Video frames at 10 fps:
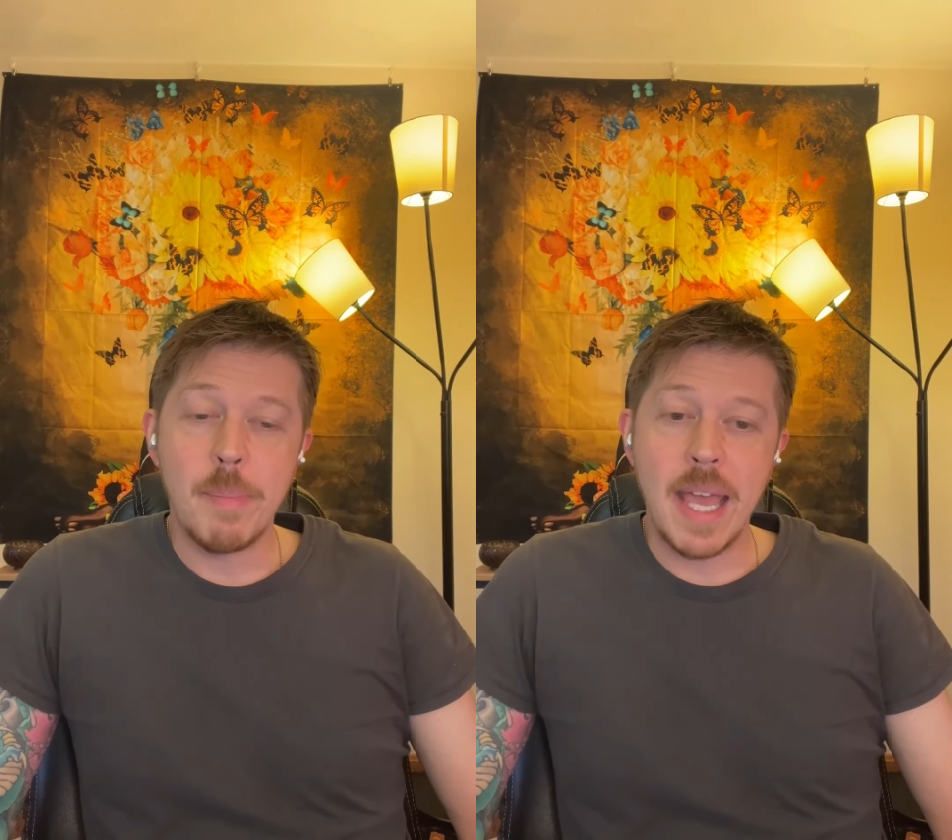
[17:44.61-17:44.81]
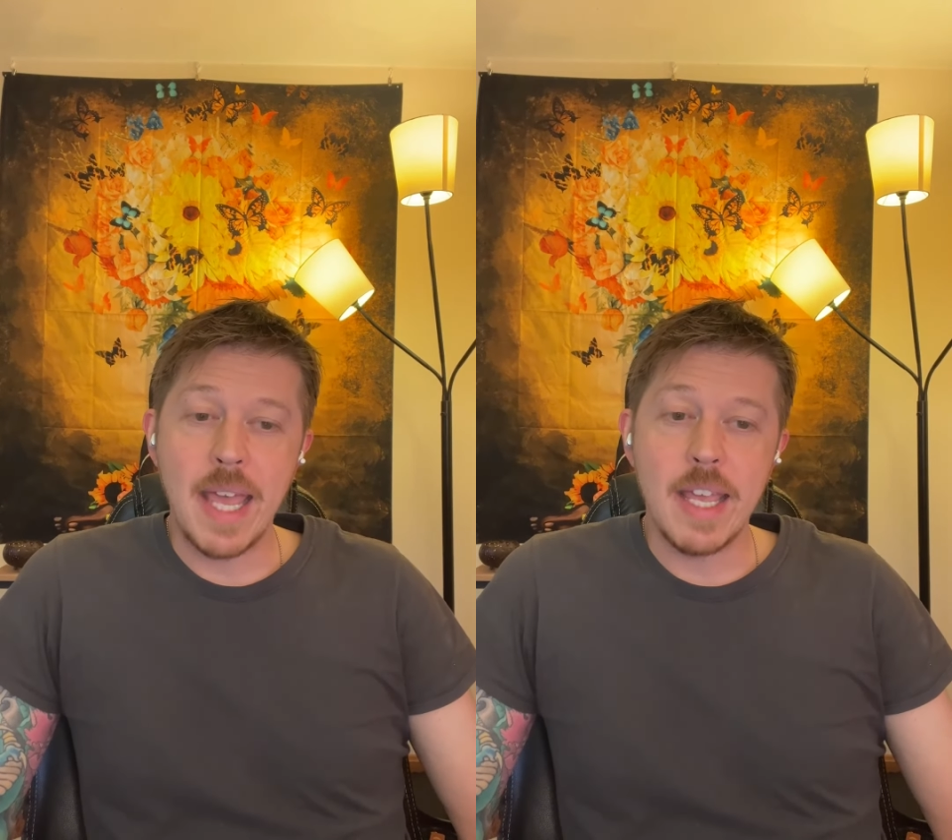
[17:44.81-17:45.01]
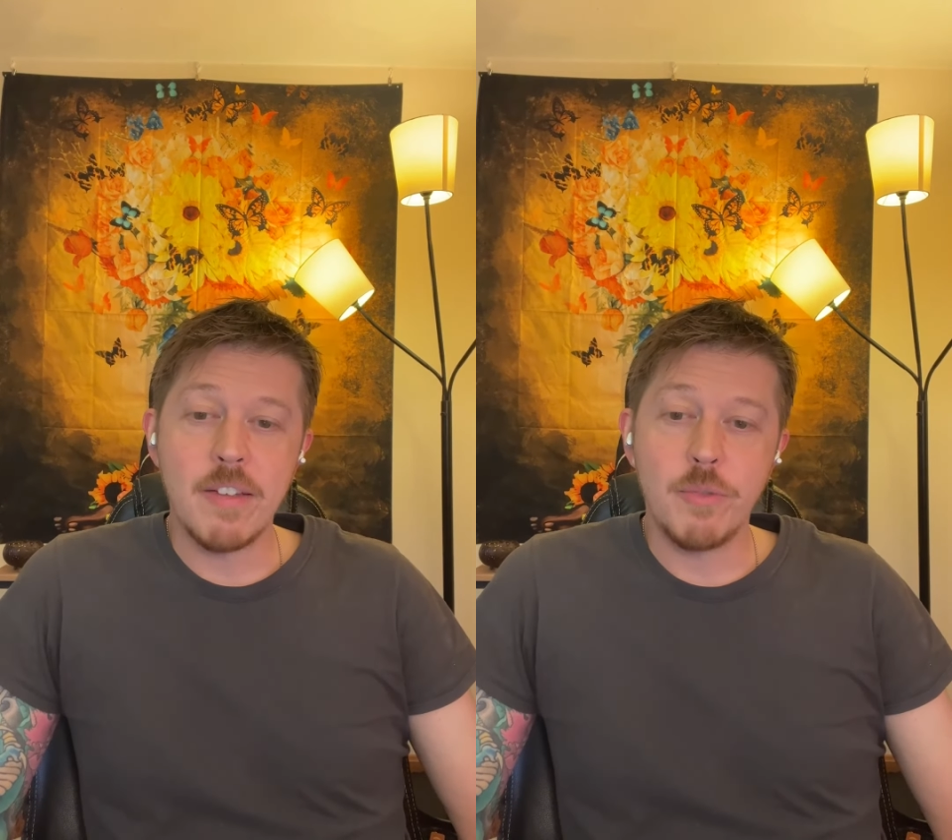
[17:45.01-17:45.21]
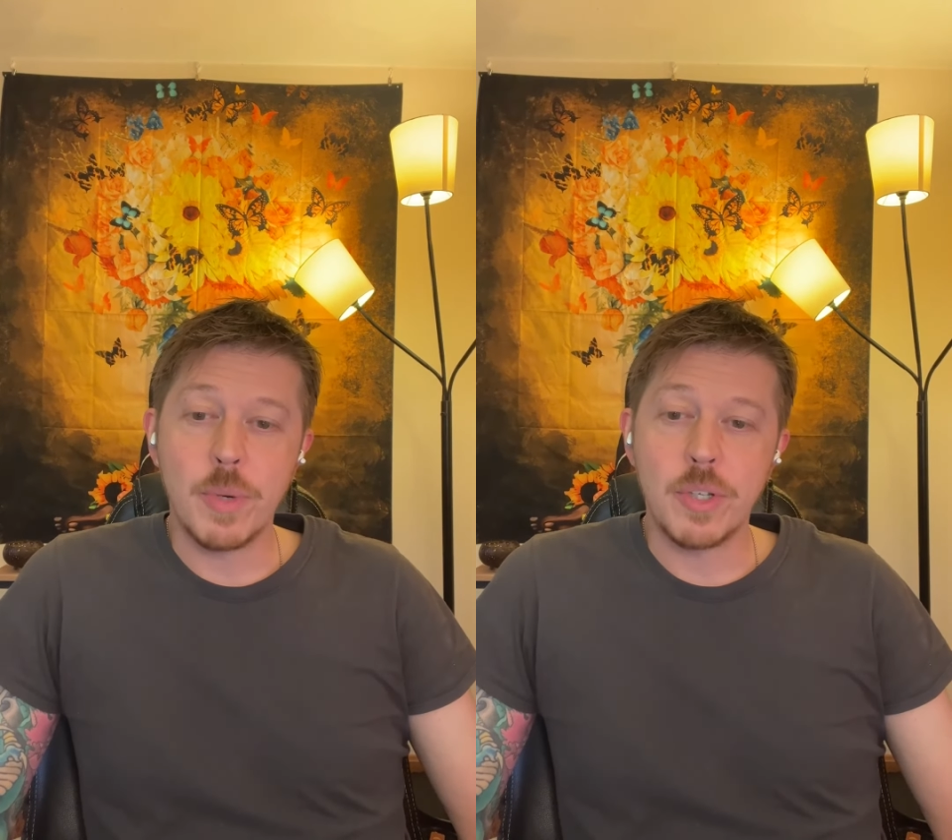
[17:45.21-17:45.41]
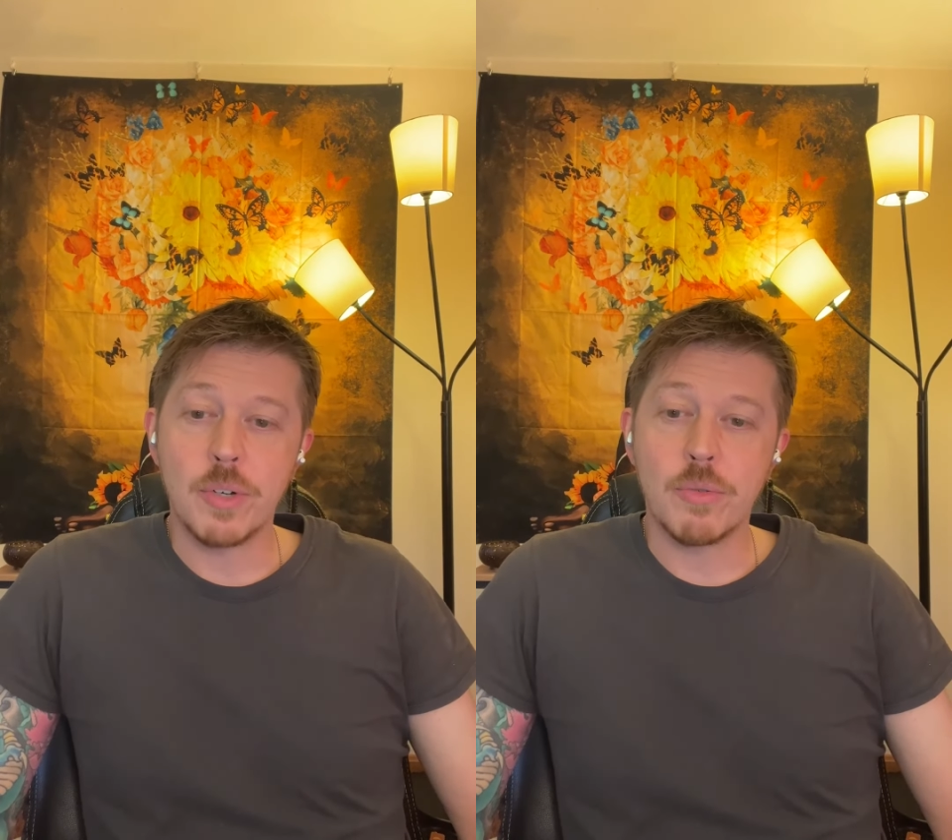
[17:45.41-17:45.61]
behave
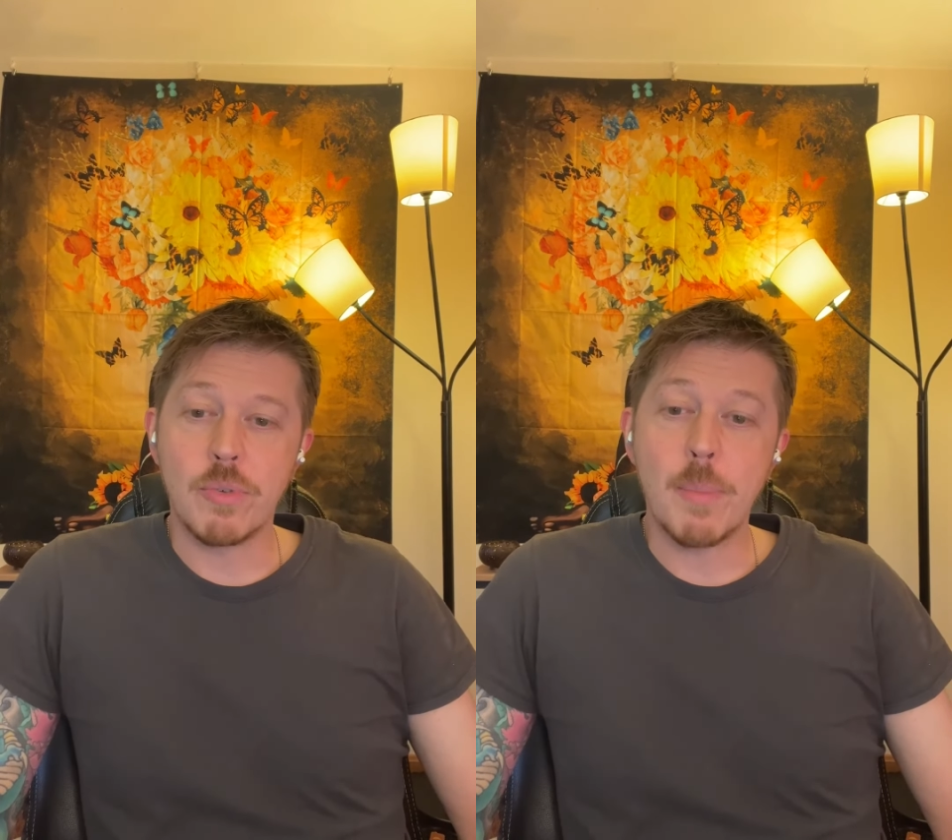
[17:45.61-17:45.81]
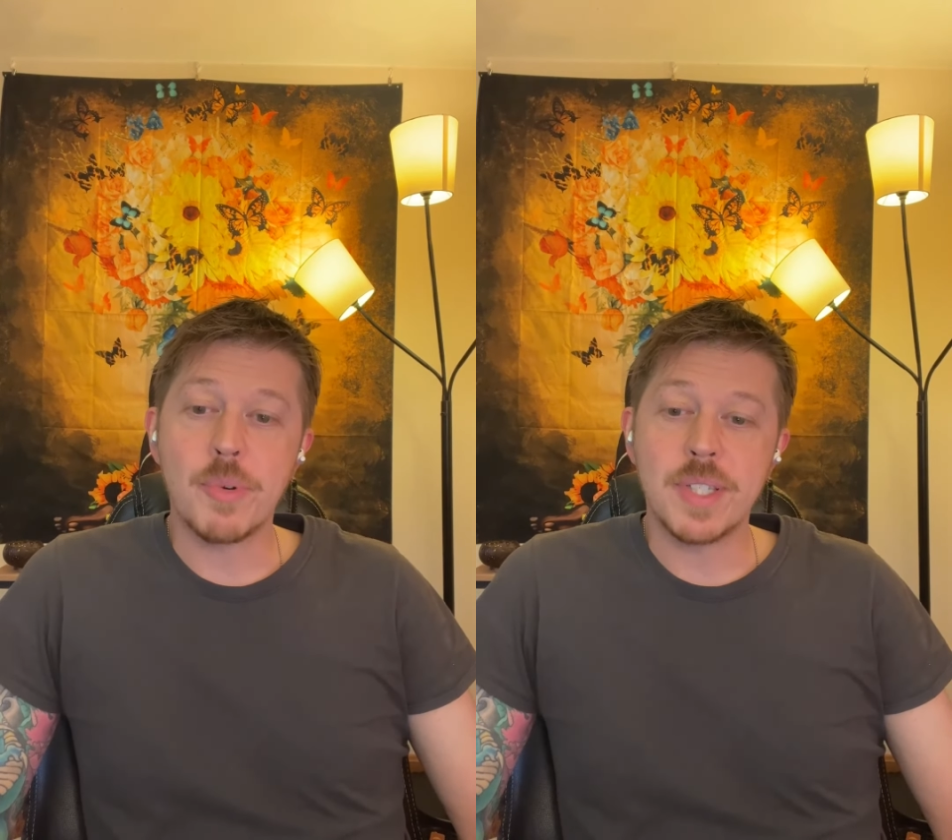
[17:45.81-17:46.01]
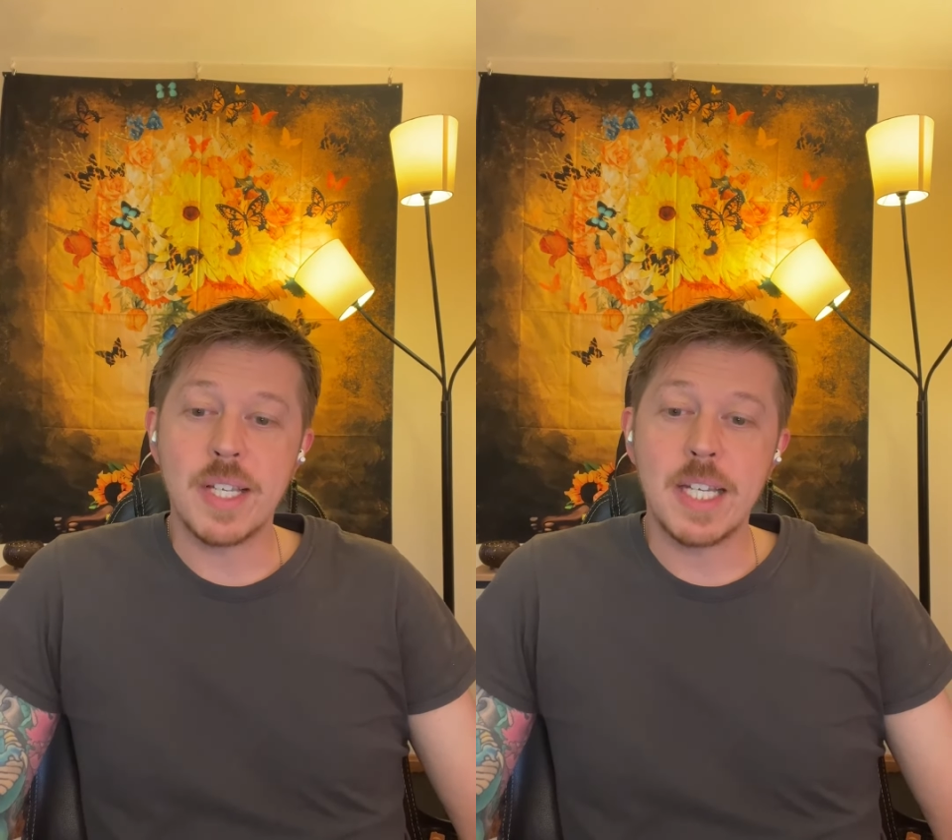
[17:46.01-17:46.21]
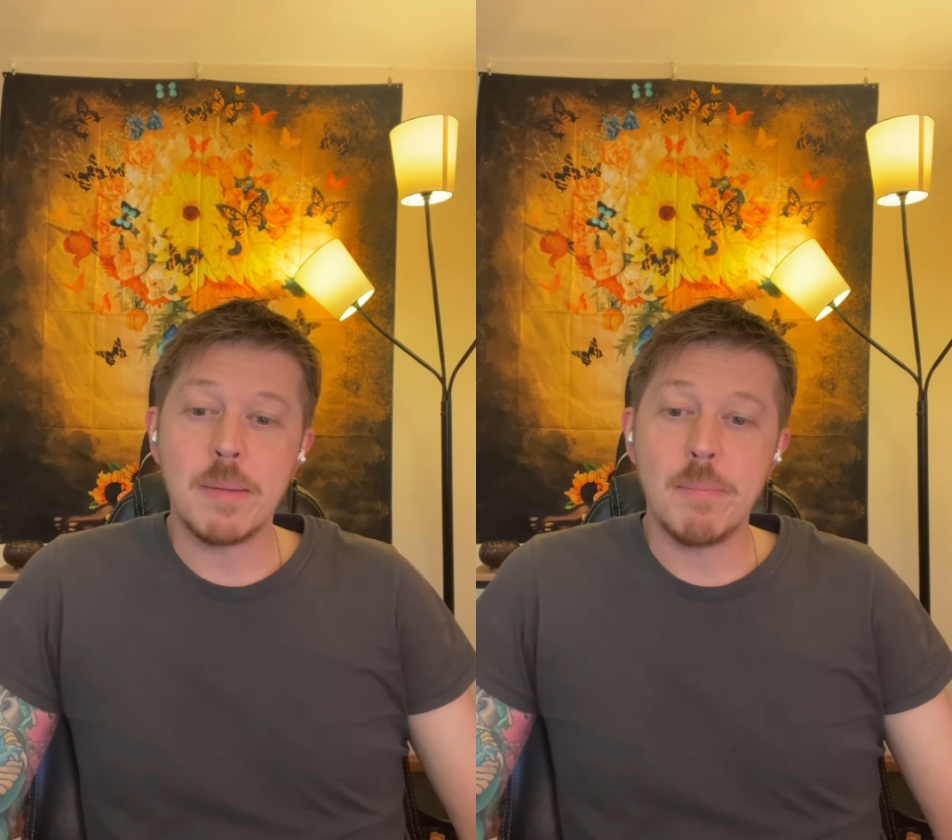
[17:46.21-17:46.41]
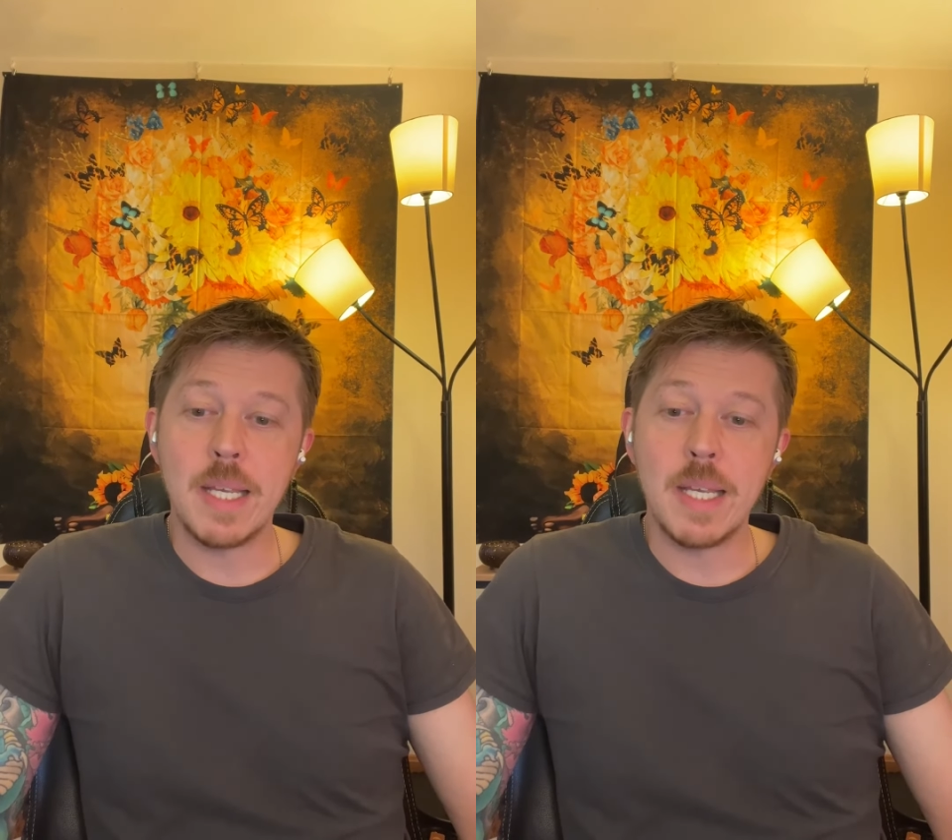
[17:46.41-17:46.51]
when you're representing